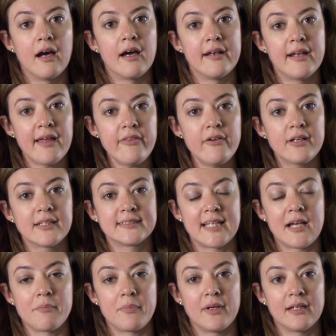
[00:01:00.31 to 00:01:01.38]
Another
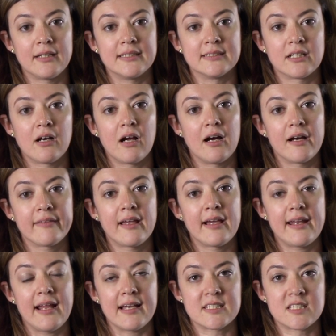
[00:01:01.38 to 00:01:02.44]
example is our
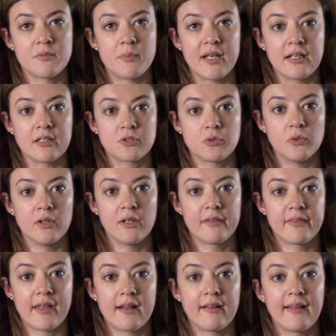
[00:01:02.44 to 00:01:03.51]
online estimating
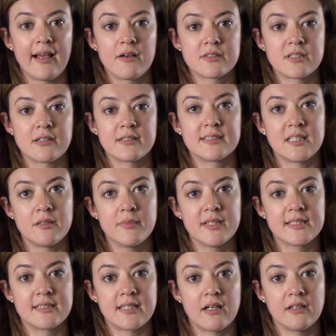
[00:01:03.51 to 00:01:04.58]
tool that allows our
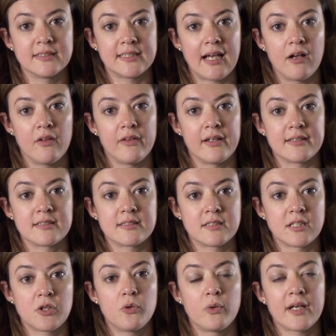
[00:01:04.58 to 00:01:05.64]
Siemens sales outlets
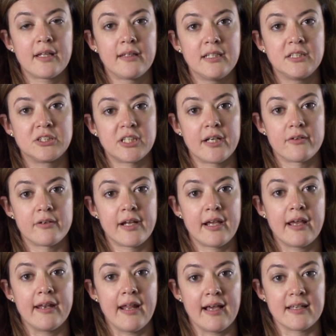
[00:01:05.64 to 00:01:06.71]
to quickly
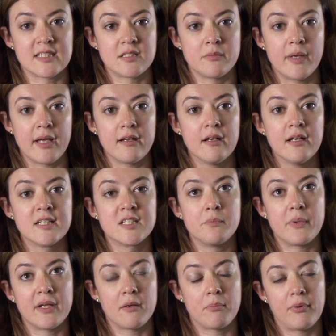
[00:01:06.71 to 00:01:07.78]
generate an estimate to bid a